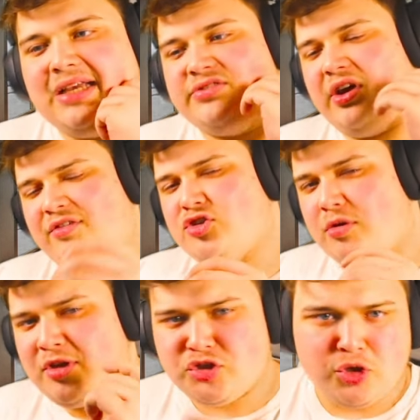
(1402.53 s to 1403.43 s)
if you have enjoyed,
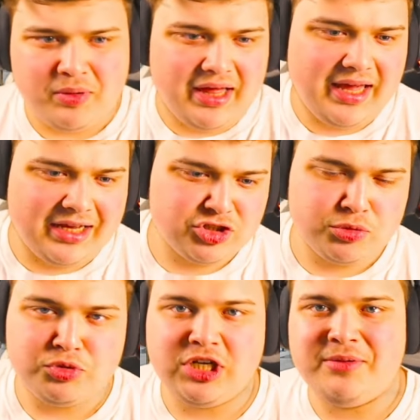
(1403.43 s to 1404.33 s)
make sure to drop a like and
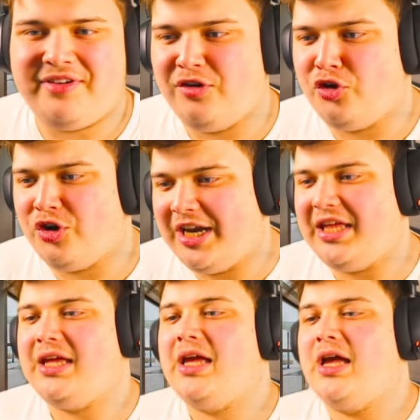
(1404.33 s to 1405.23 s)
subscribe if you haven't already.
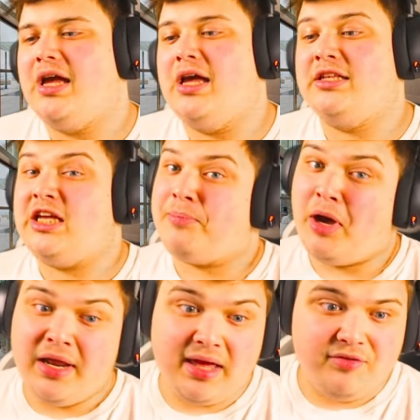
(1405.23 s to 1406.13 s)
Uh, take part
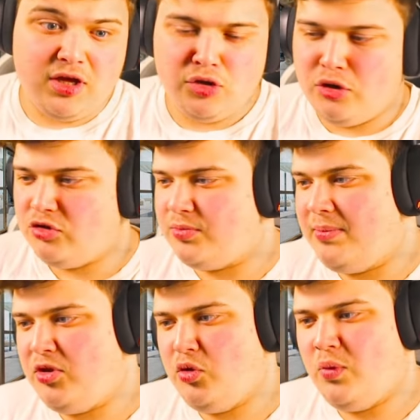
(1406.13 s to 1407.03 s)
in a giveaway. Who knows? Maybe
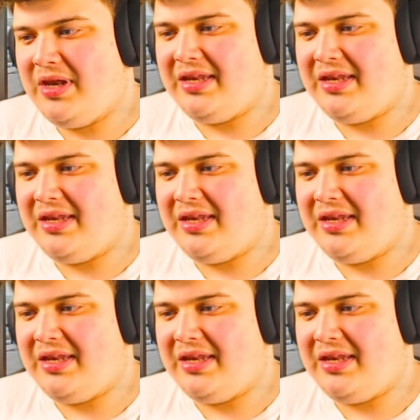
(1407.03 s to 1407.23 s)
you win the